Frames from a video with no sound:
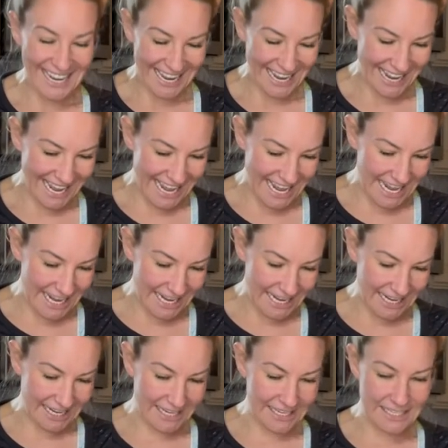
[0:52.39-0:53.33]

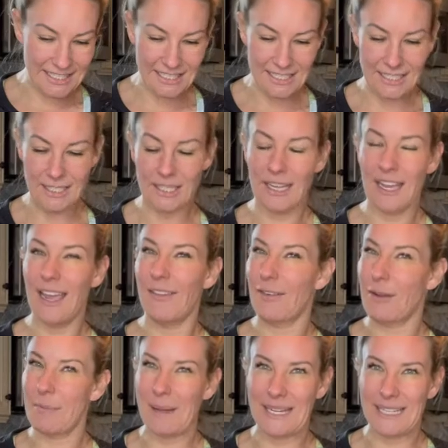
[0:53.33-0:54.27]
and
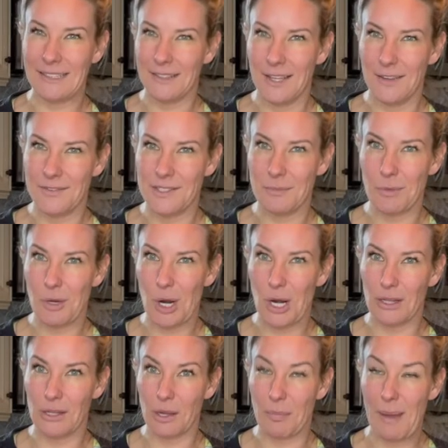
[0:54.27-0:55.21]
everybody loves some
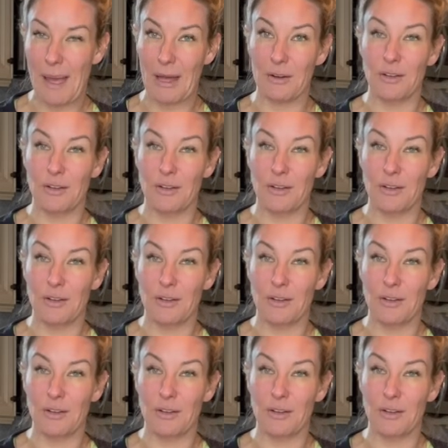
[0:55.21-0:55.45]
garlic powder.